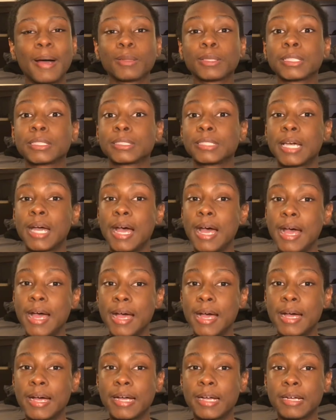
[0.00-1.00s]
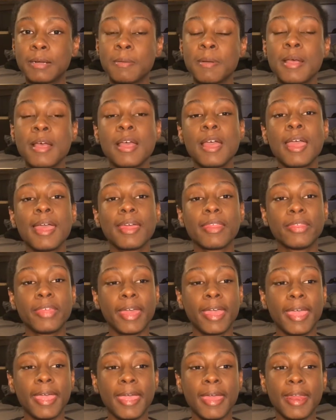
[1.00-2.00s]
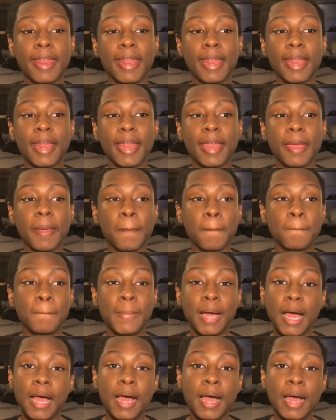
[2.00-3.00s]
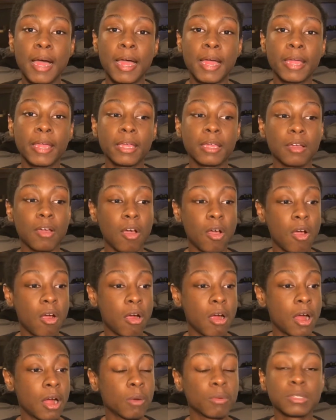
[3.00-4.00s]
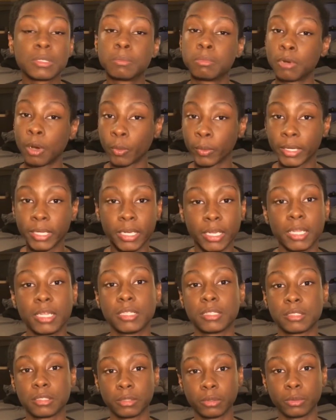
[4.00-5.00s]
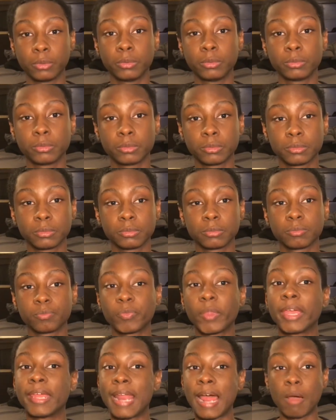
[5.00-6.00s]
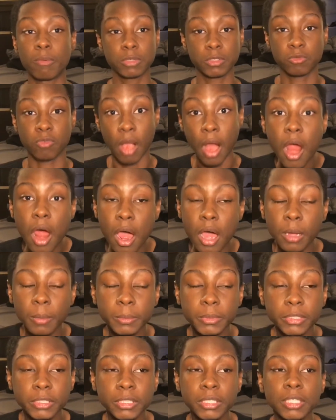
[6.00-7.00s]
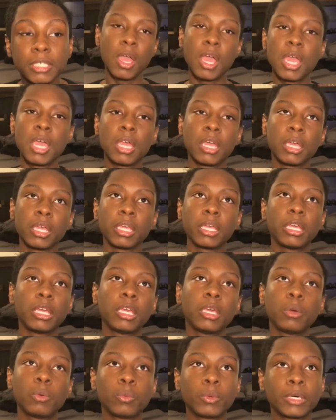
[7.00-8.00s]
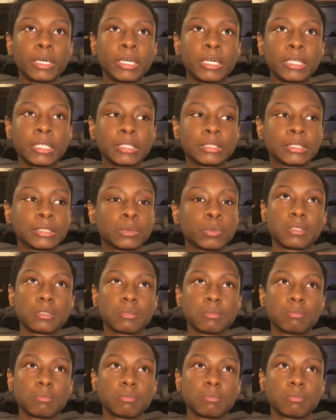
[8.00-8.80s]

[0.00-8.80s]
about the time that my car was broken into and I was robbed. It was